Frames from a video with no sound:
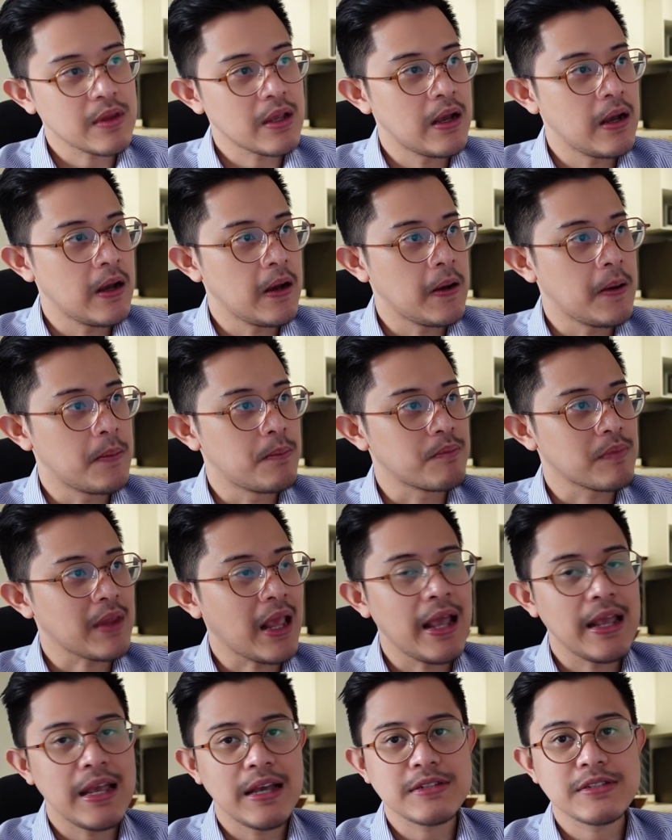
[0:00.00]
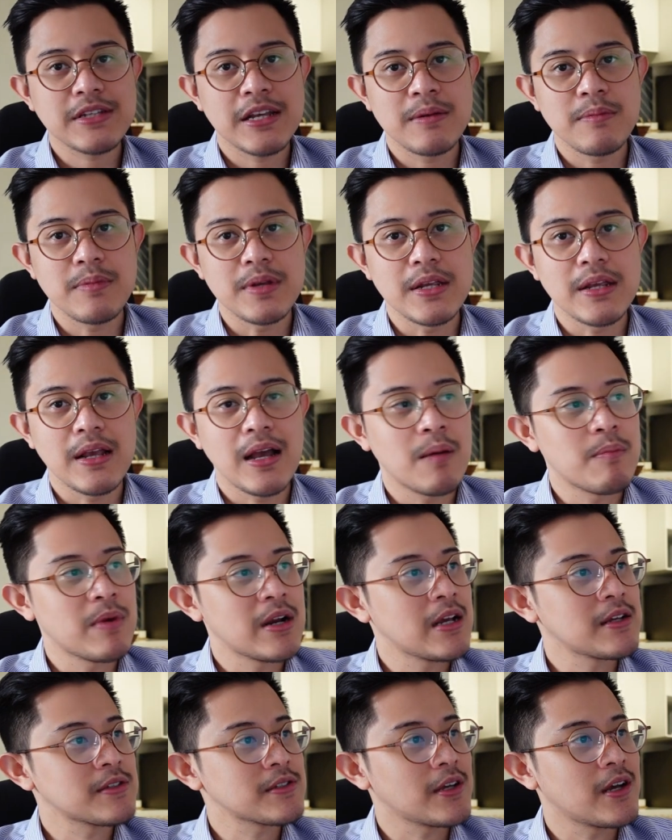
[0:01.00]
ASNB,
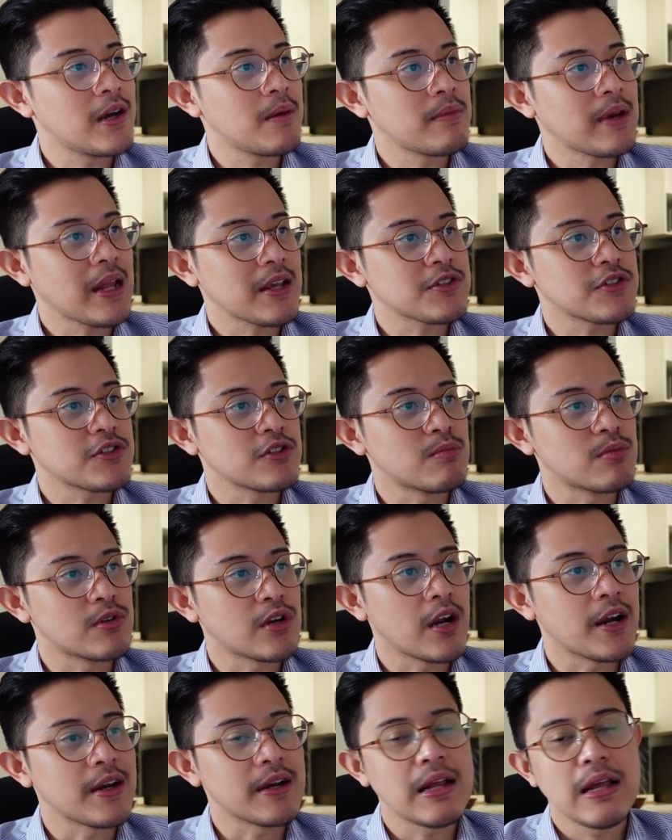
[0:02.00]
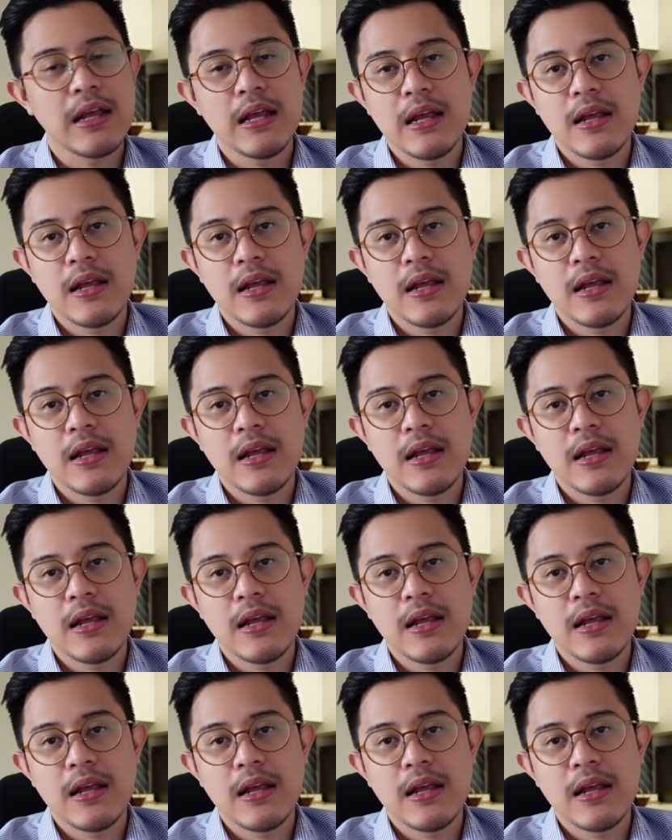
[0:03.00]
Amanah Saham National Berhad.